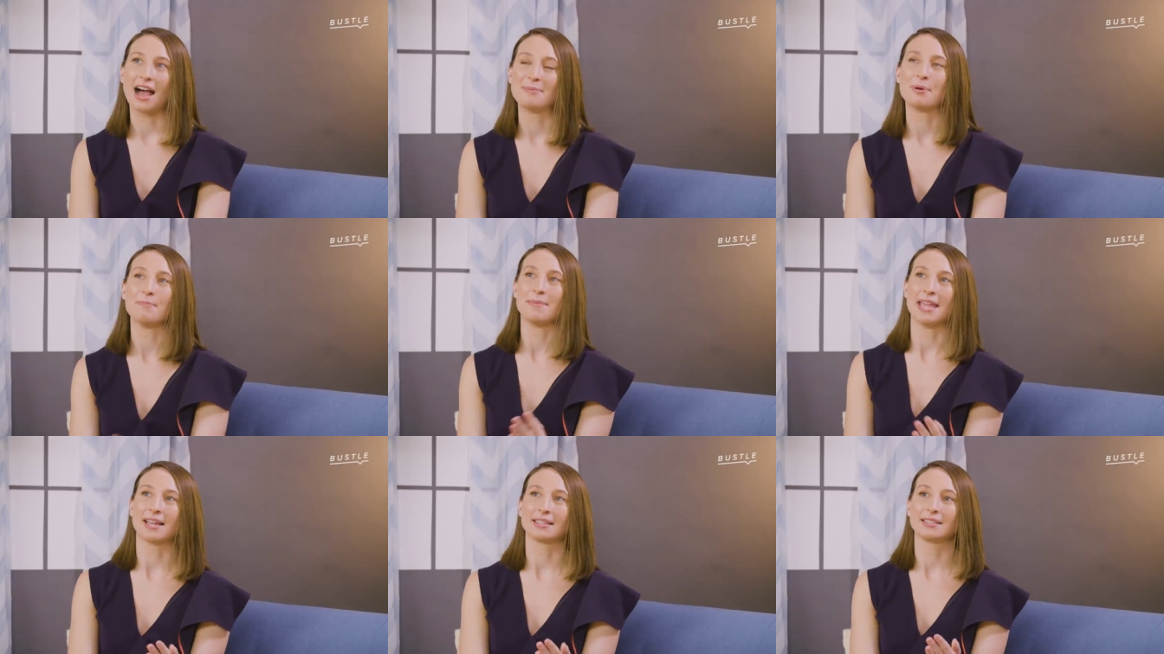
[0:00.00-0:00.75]
I'm a
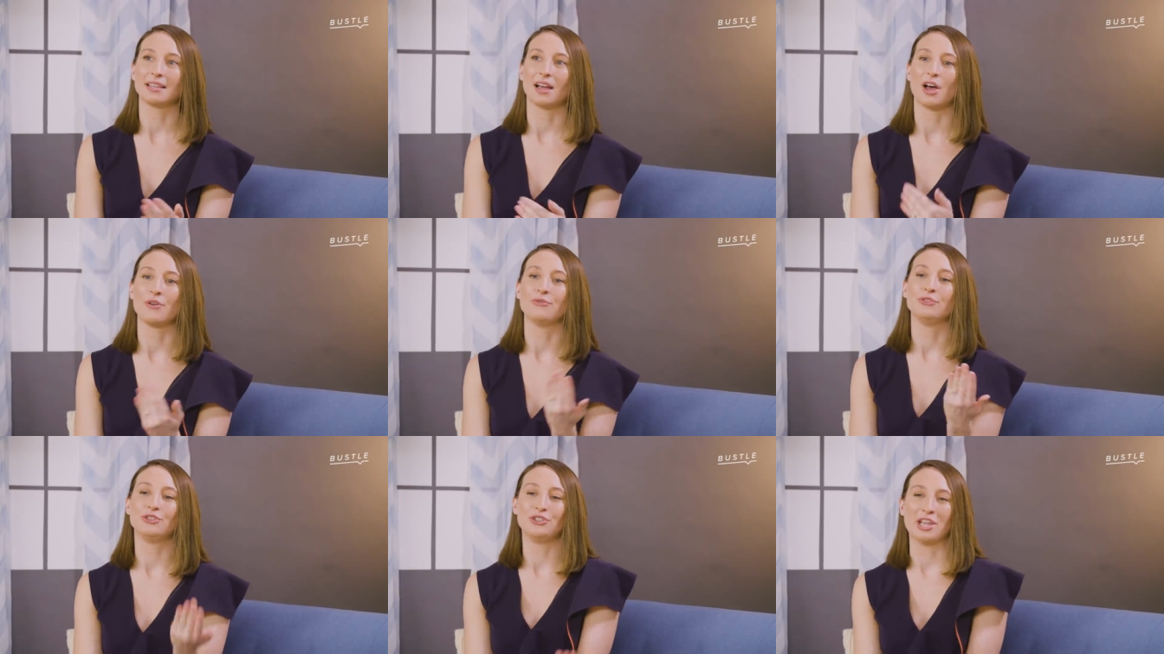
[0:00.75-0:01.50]
mix of
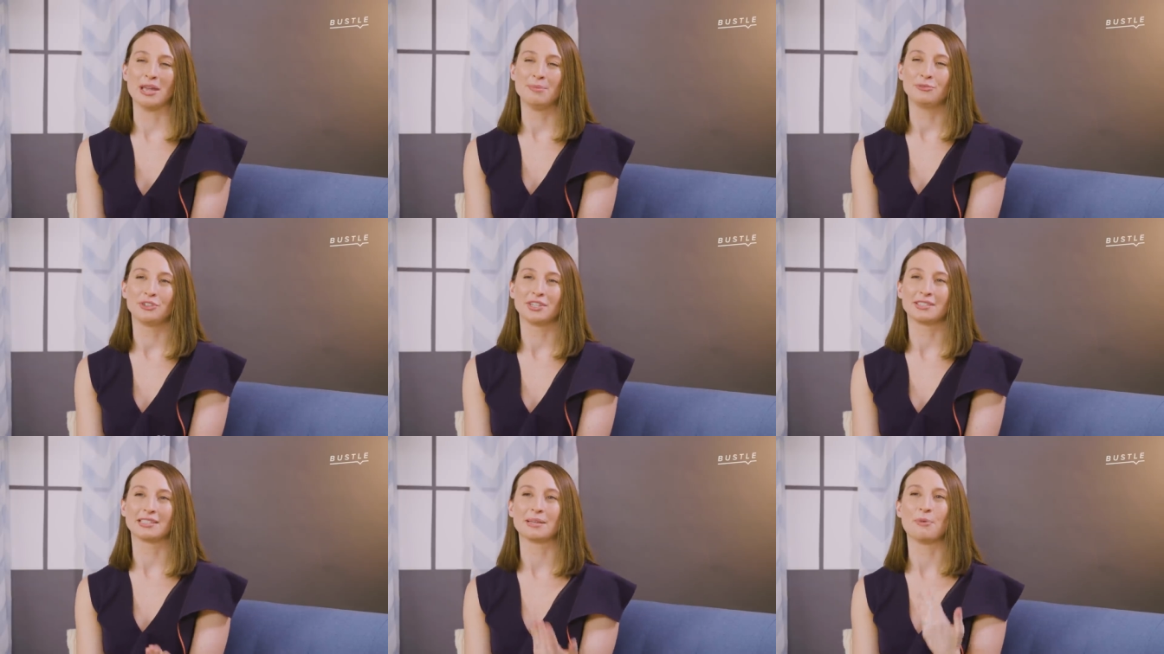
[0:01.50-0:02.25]
Jim,
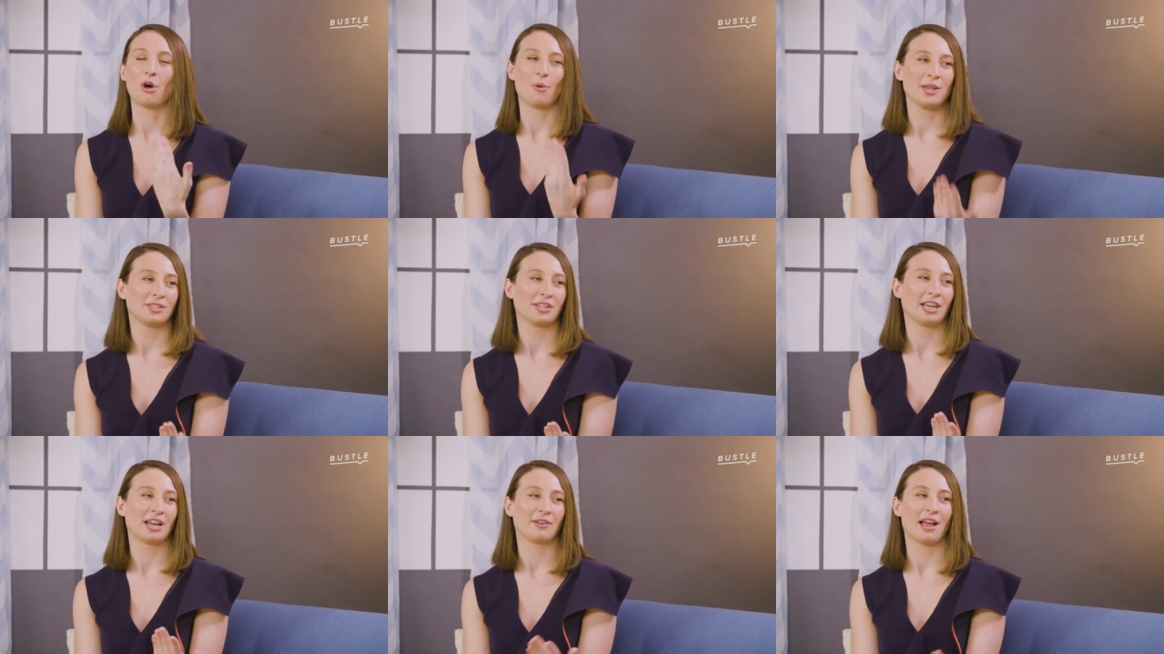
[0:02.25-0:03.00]
just because I'm always
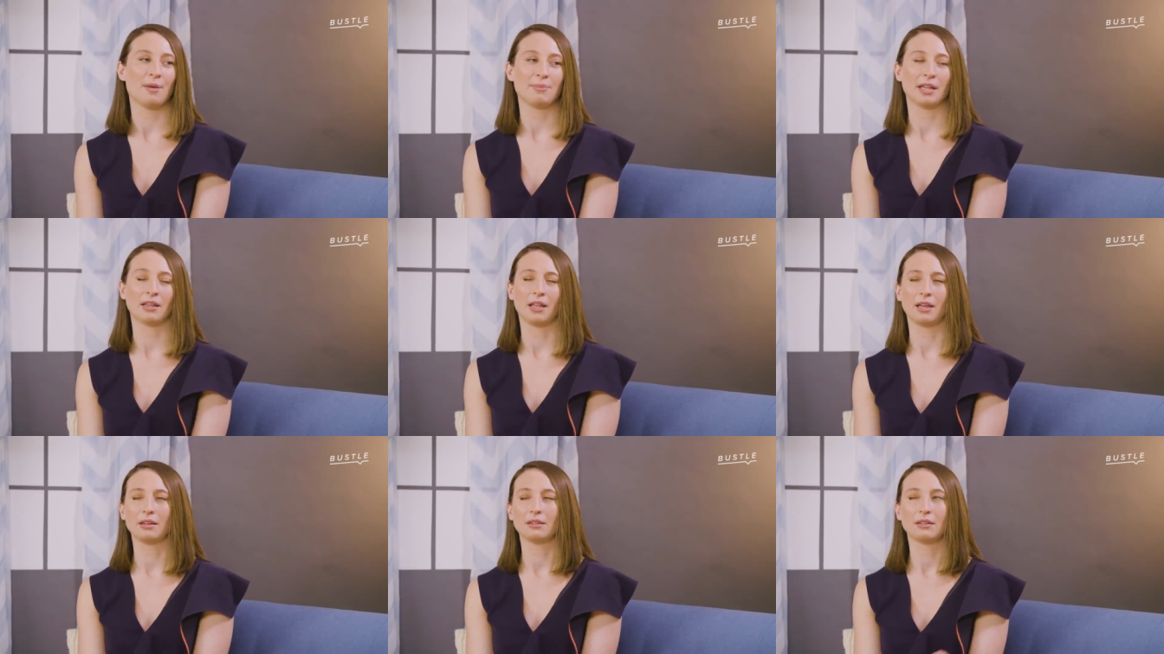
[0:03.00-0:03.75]
looking around being
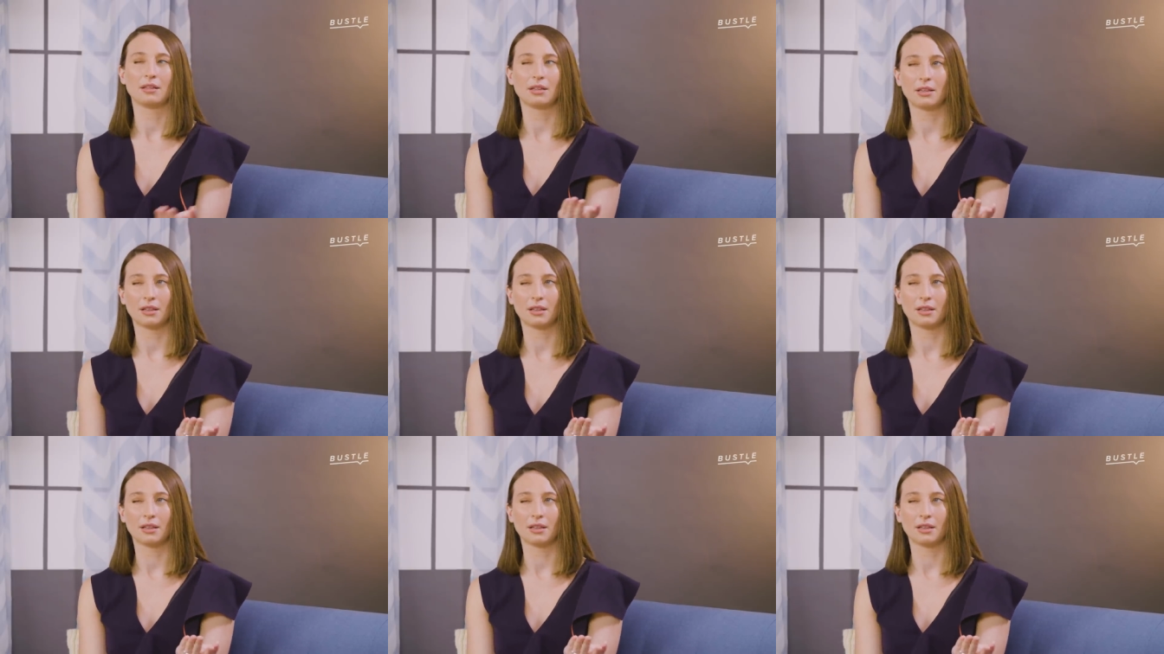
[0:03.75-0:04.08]
like, Ugh.